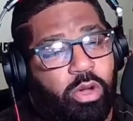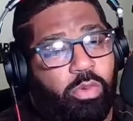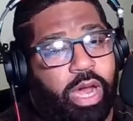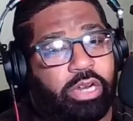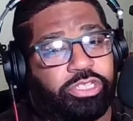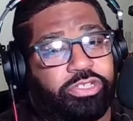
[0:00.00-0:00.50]

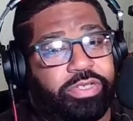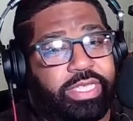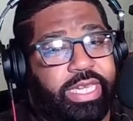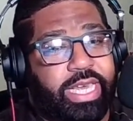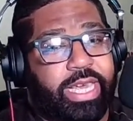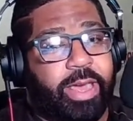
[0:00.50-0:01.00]
Why don't you
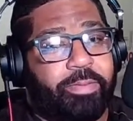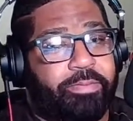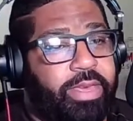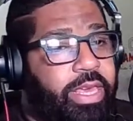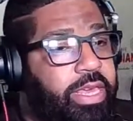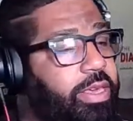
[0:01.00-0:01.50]

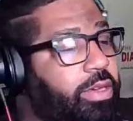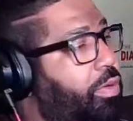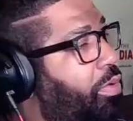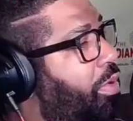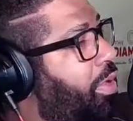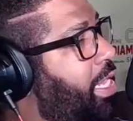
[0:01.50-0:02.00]
DM me
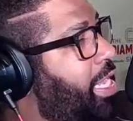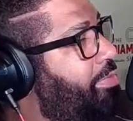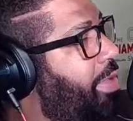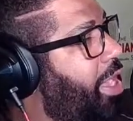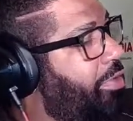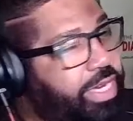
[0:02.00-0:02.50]
or
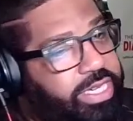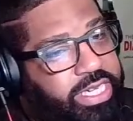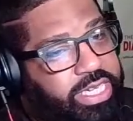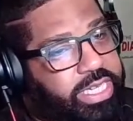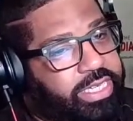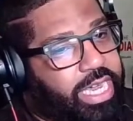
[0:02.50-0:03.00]
email me
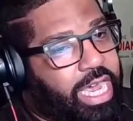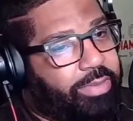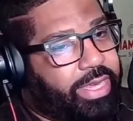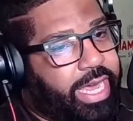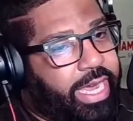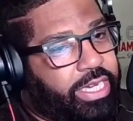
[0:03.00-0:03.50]

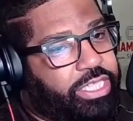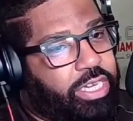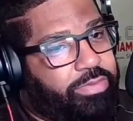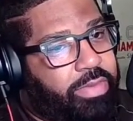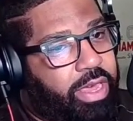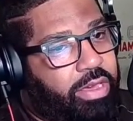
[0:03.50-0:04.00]

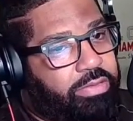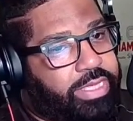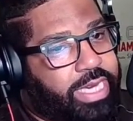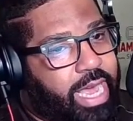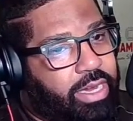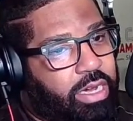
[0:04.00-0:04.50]

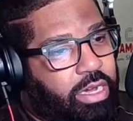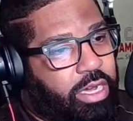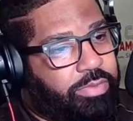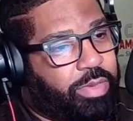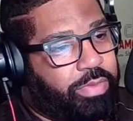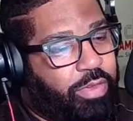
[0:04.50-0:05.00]

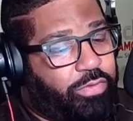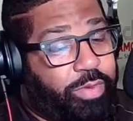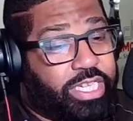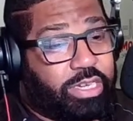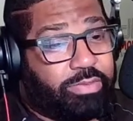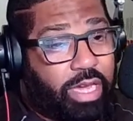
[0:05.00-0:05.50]
djdiamondk@gmail.com some
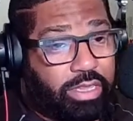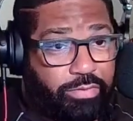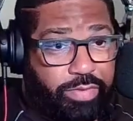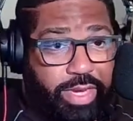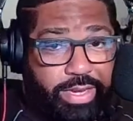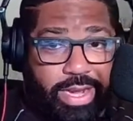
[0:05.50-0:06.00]
information about the
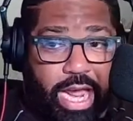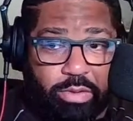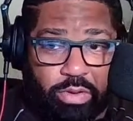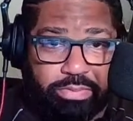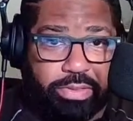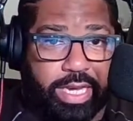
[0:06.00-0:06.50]
event, and I
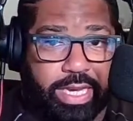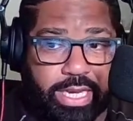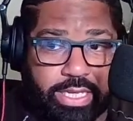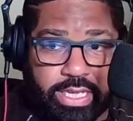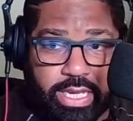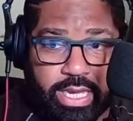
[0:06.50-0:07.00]
will plug
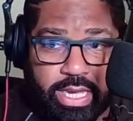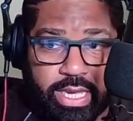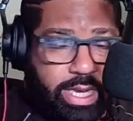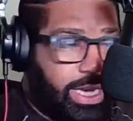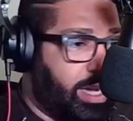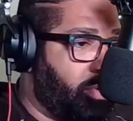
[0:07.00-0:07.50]
it
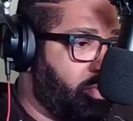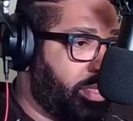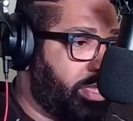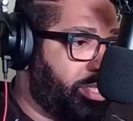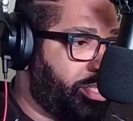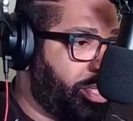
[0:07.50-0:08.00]

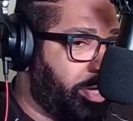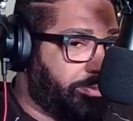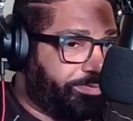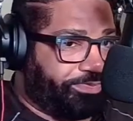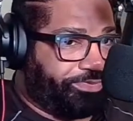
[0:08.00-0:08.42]
on the show.